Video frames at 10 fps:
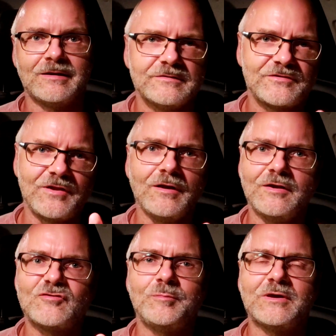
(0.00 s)
still
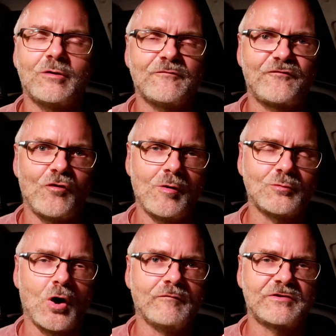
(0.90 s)
needs to be
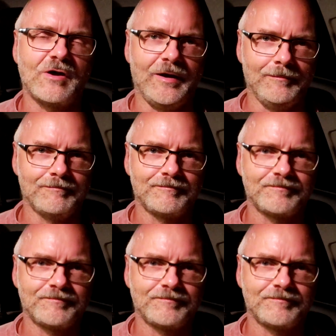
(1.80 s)
confirmed over time.